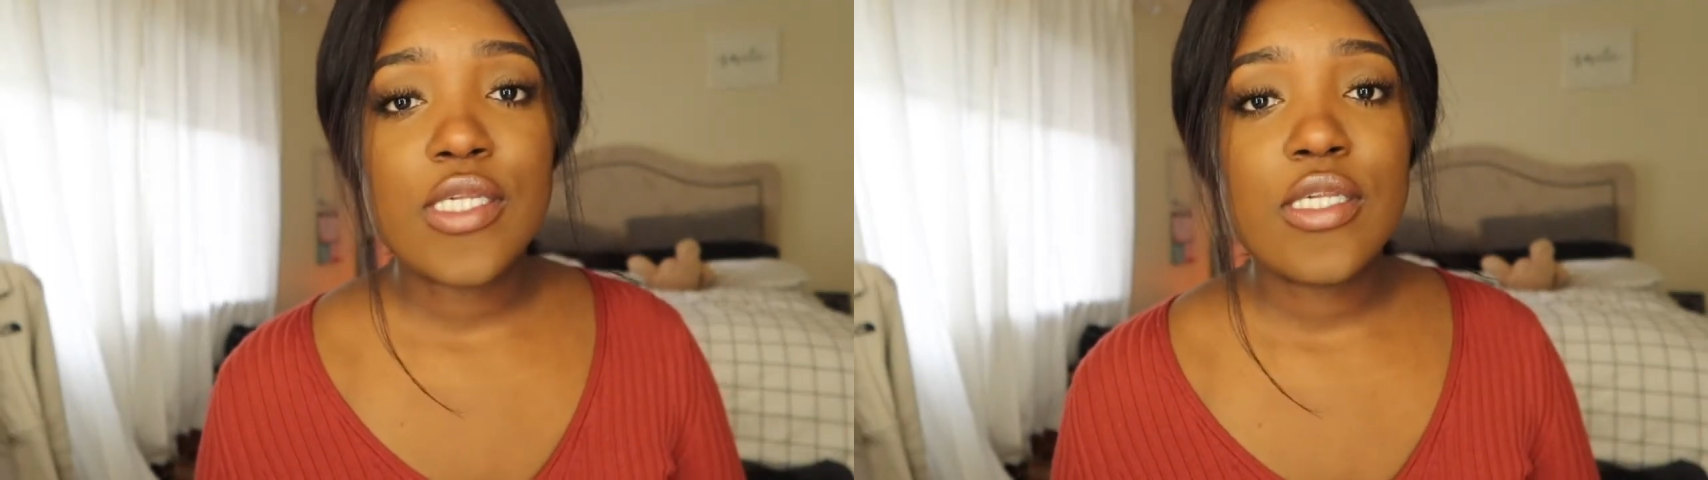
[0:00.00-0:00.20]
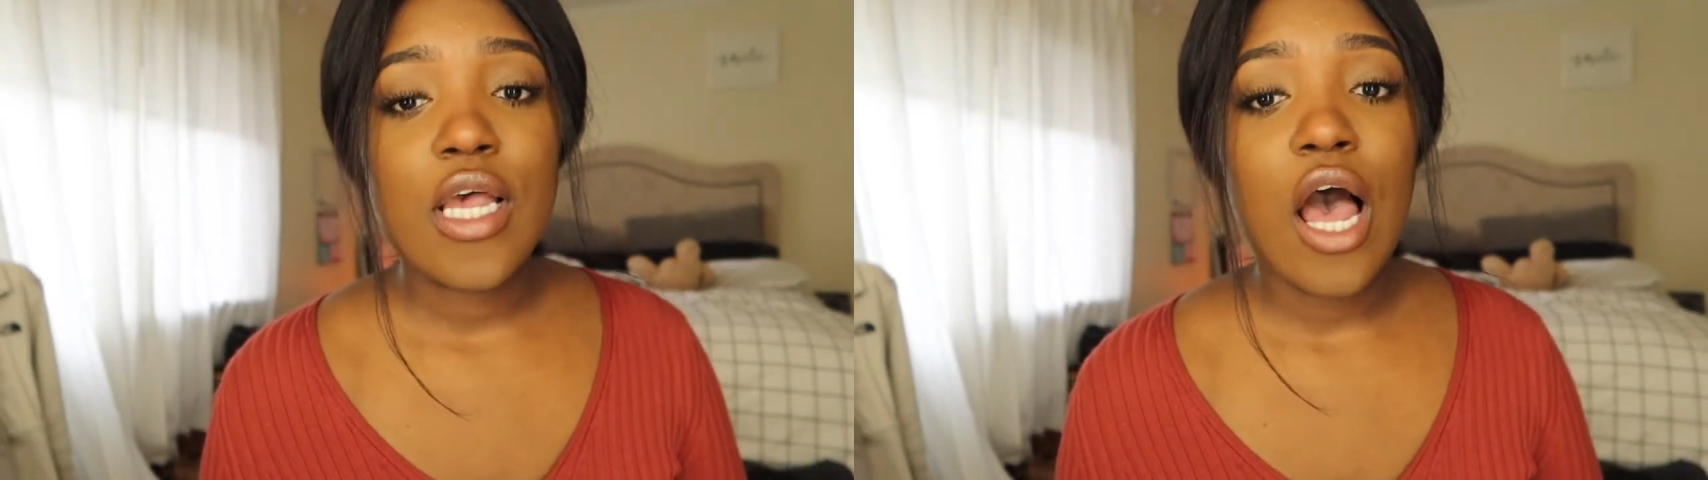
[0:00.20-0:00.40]

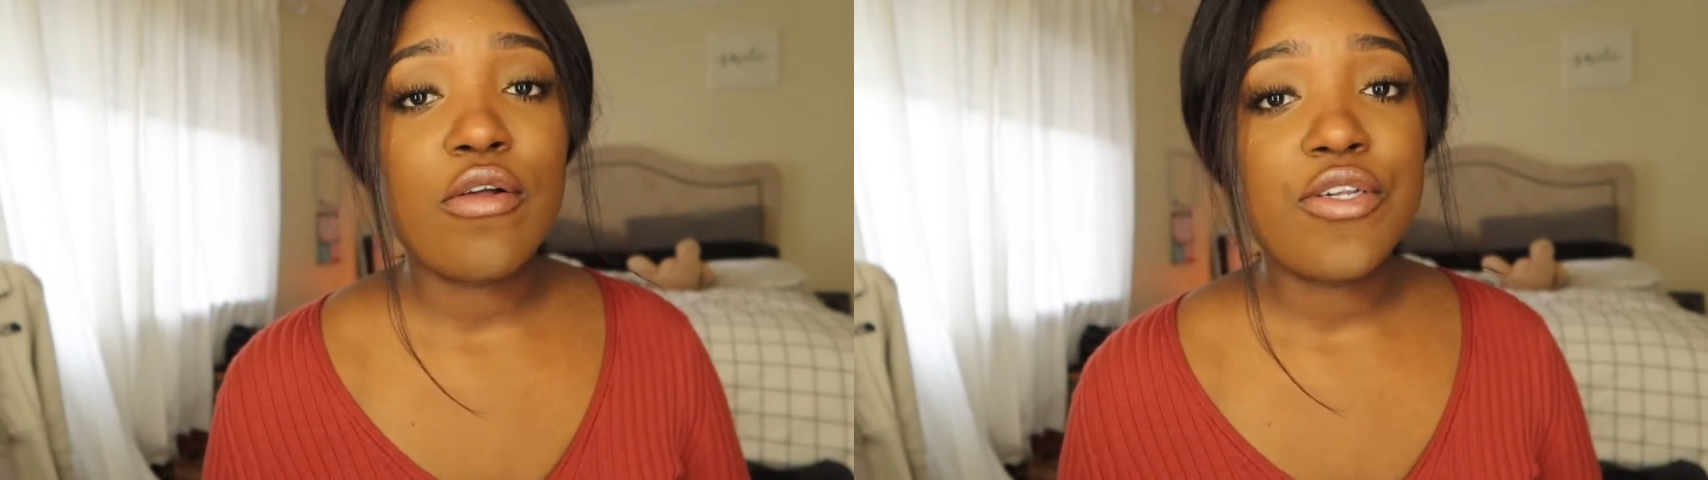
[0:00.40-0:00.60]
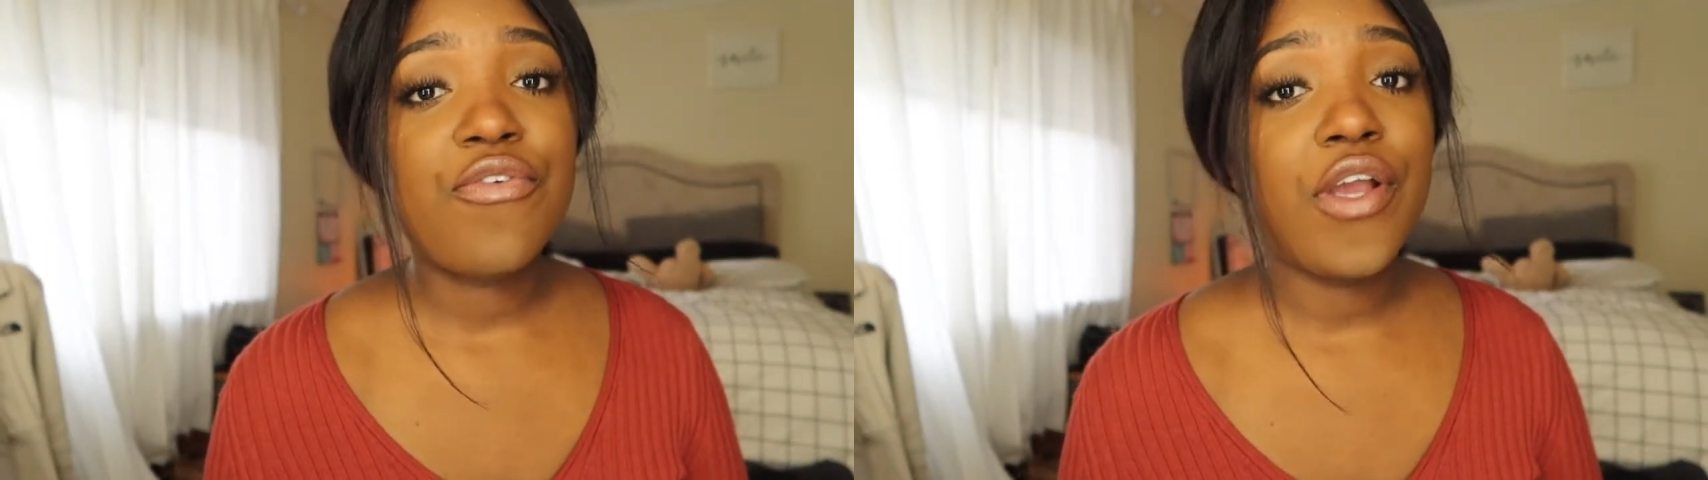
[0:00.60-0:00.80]
how
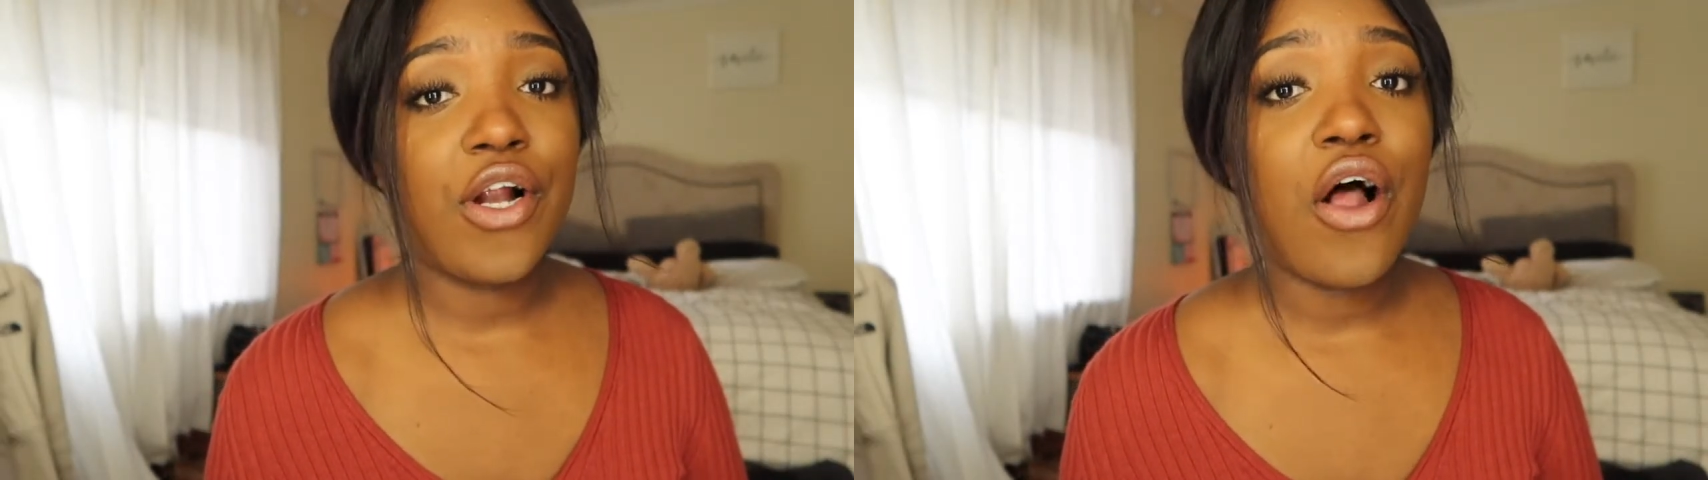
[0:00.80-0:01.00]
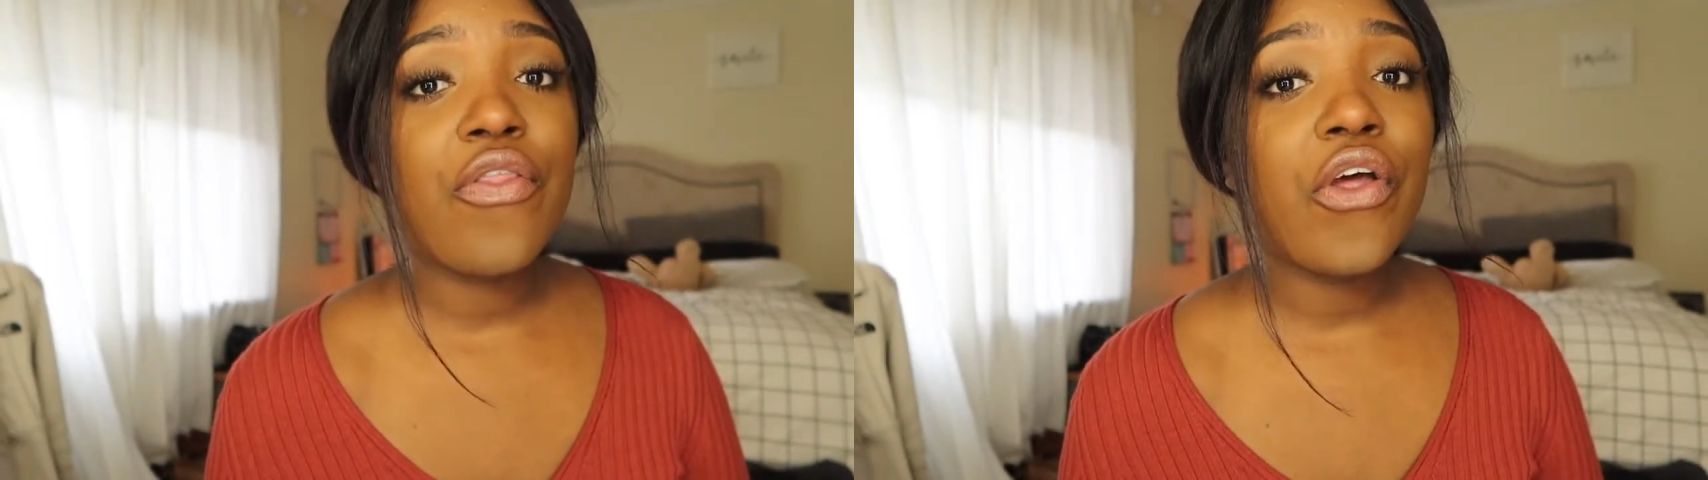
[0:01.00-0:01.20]
to figure
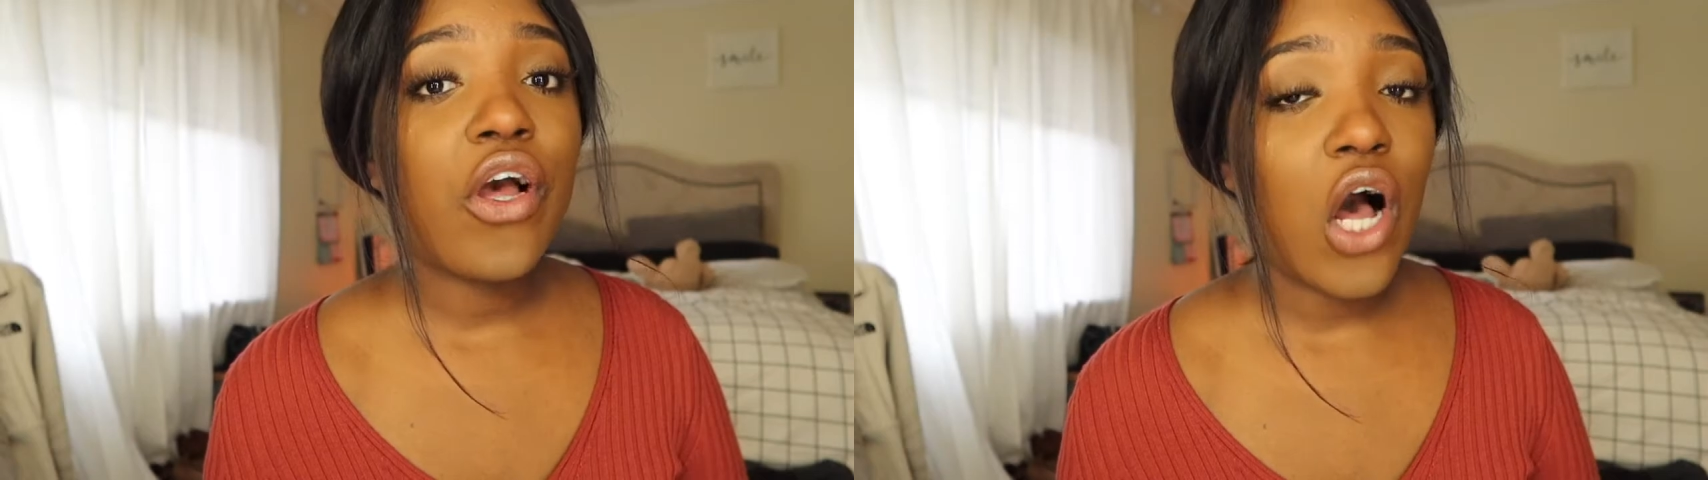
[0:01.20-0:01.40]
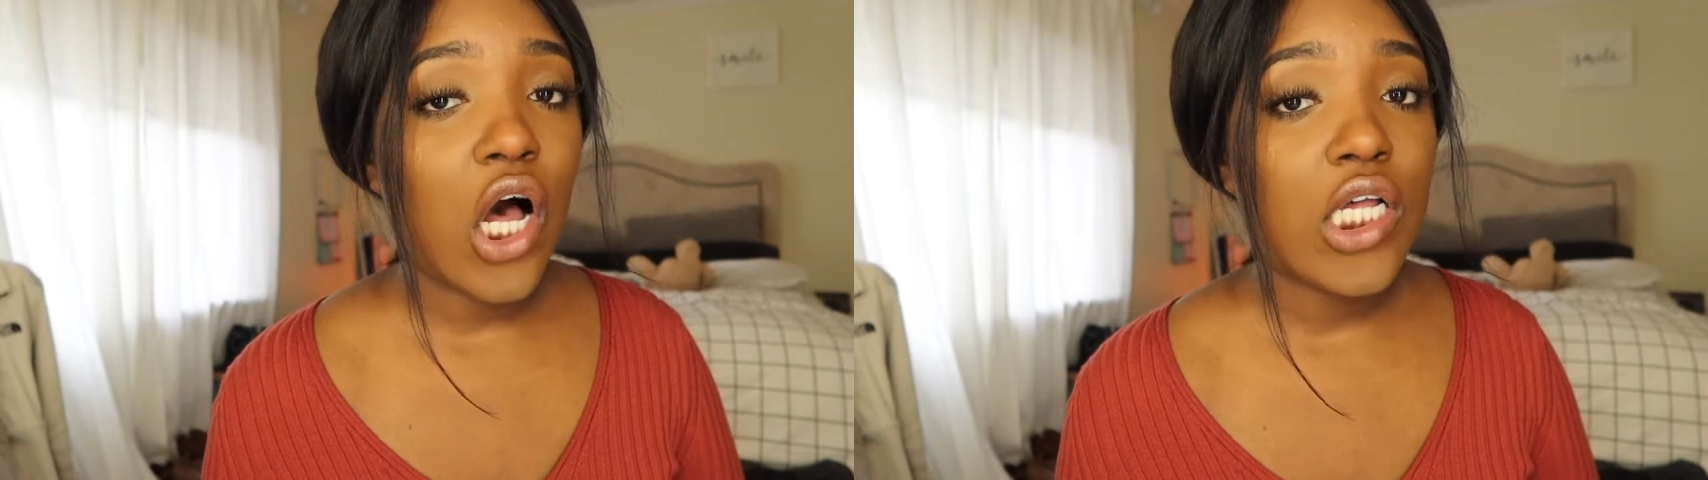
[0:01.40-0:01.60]
out the
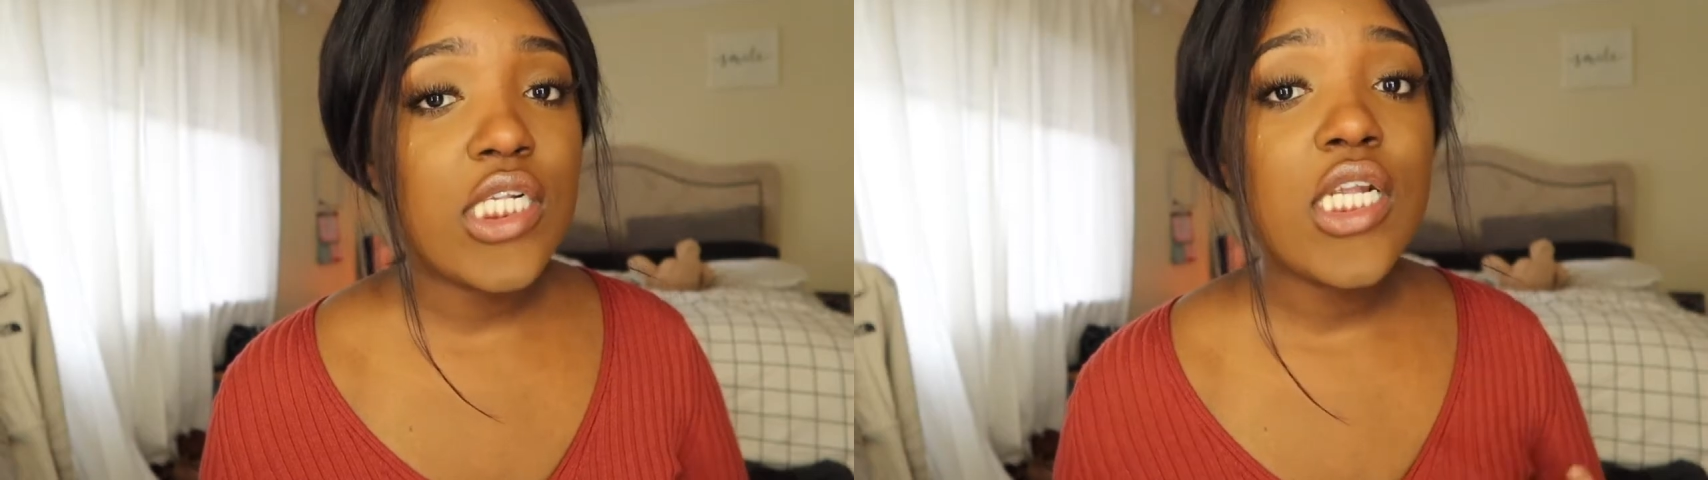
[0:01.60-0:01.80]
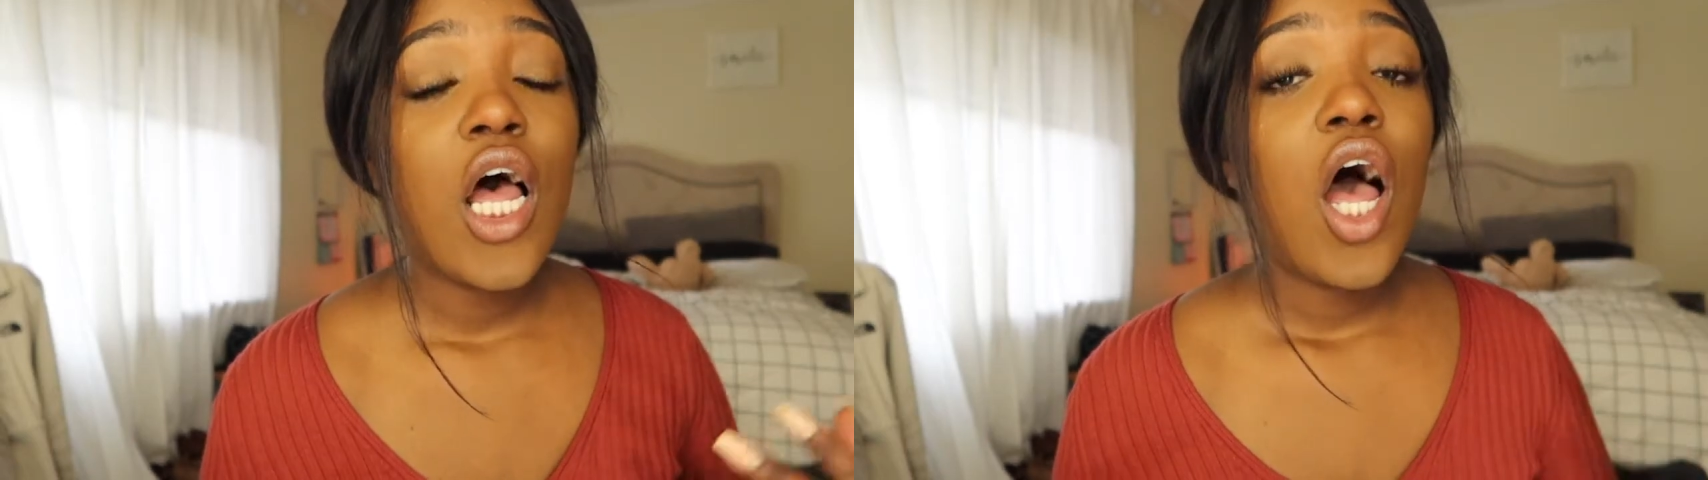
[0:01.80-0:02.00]
cost